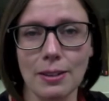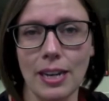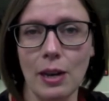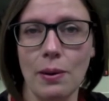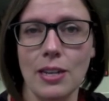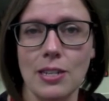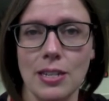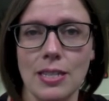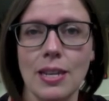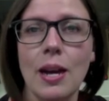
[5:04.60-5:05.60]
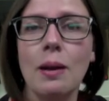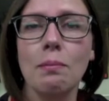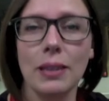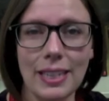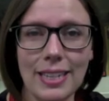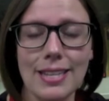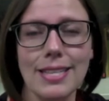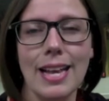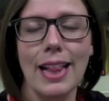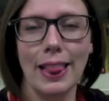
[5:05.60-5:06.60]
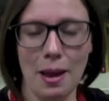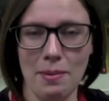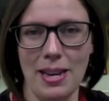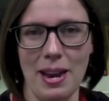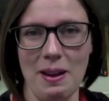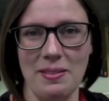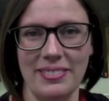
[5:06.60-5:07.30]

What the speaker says: any questions, please let me know.